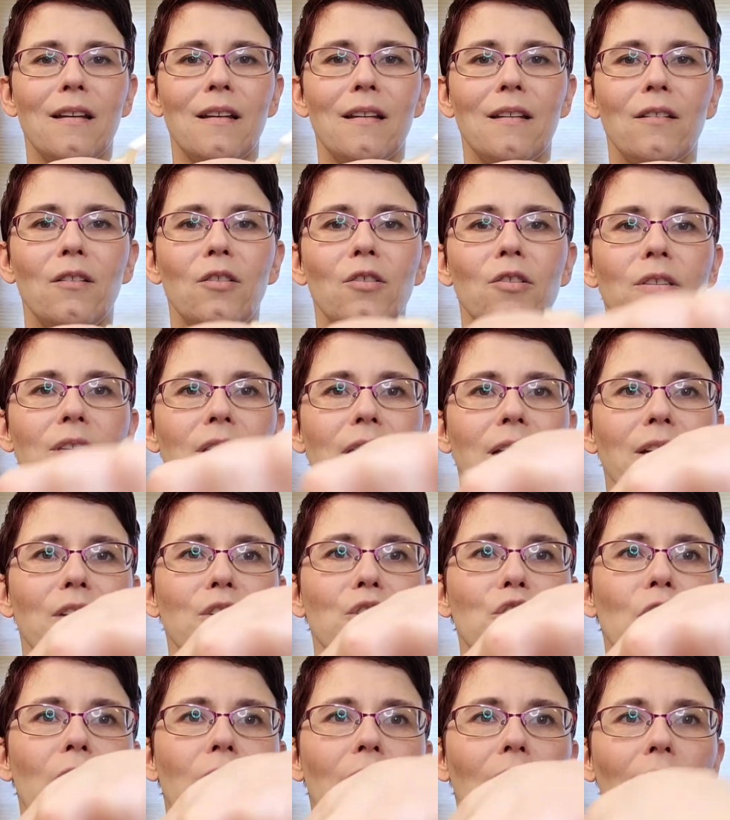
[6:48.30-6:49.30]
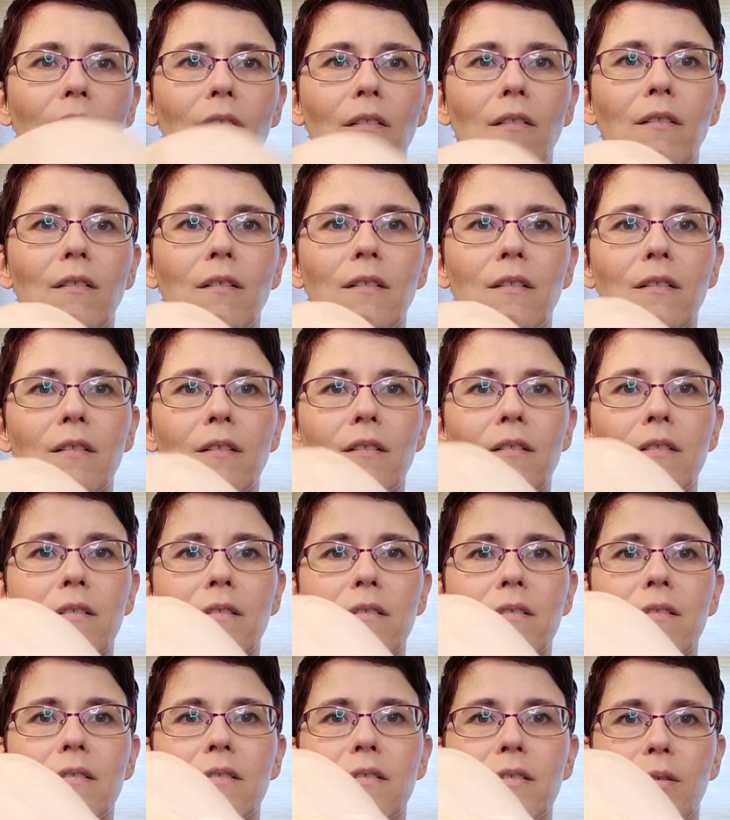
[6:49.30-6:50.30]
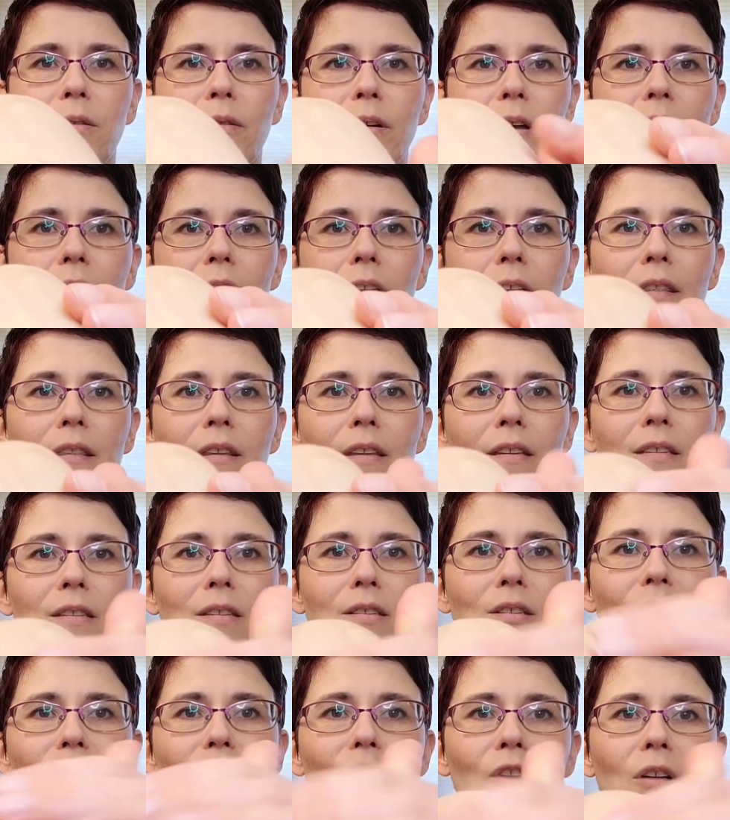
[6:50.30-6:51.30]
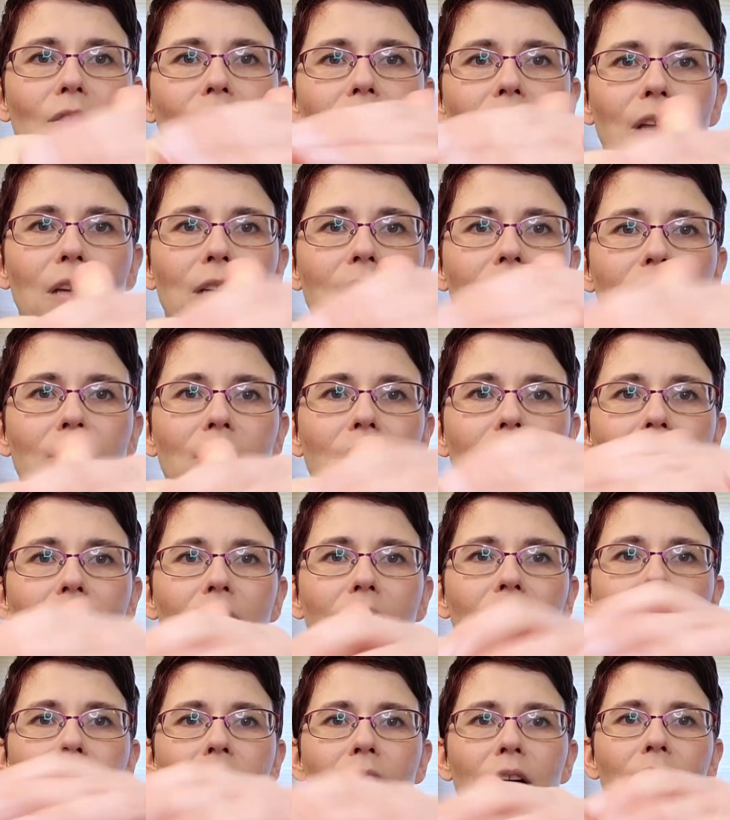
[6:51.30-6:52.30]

looks like a gel. So again, this is a gel cleanser.